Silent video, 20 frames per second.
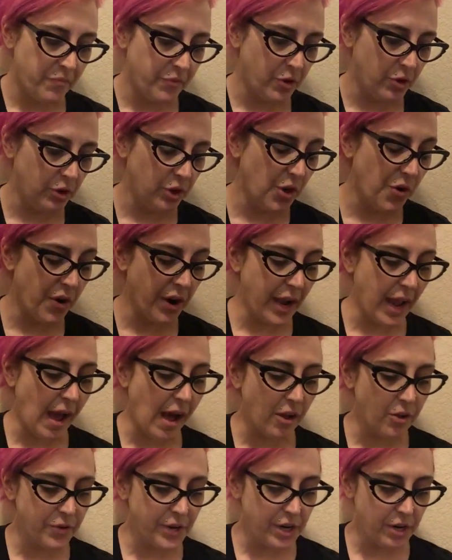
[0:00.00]
they're lower
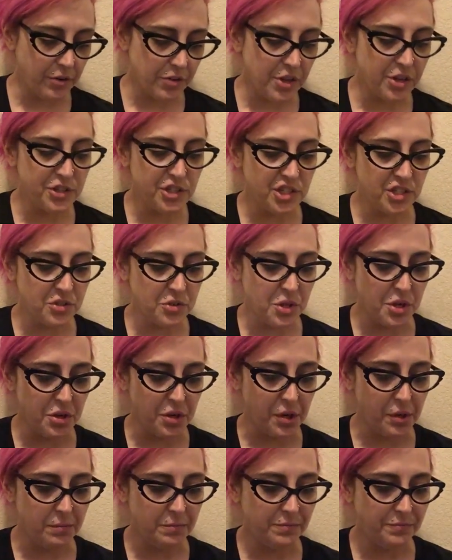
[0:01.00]
calorie or they're just
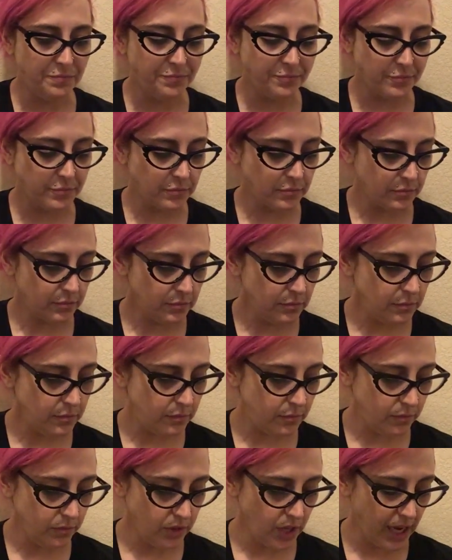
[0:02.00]
thinner?
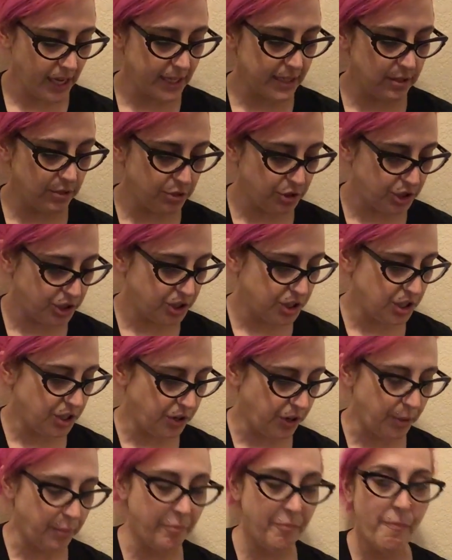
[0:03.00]
I guess they're just
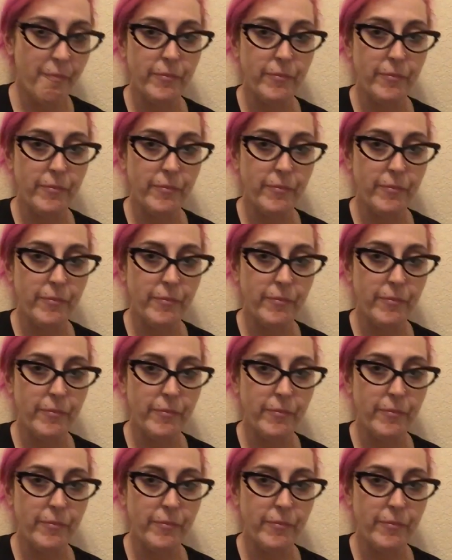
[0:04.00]
thinner.